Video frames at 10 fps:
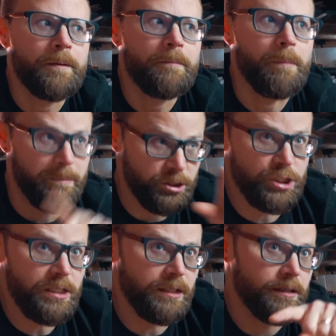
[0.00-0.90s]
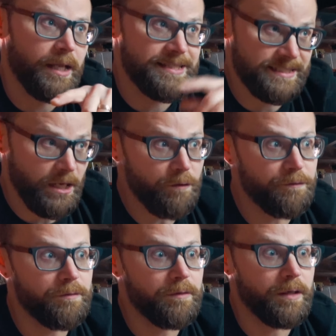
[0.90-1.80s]
My machine
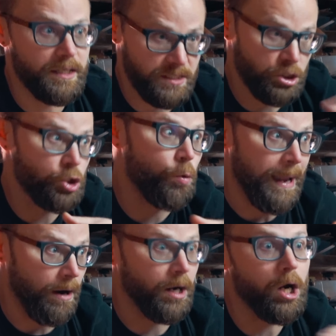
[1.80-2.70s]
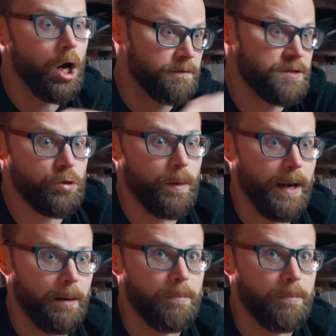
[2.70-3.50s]
itself is square and carved square,